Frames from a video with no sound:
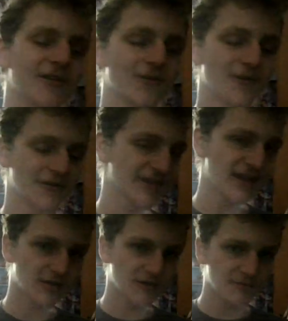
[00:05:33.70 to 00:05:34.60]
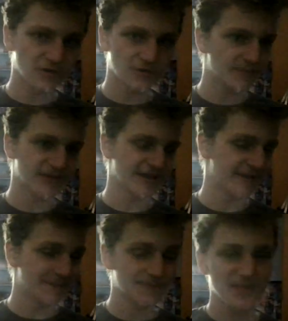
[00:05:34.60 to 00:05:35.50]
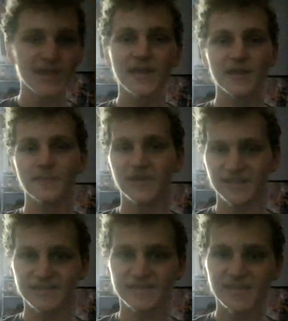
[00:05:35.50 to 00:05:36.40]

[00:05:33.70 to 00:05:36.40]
or terrible, but it's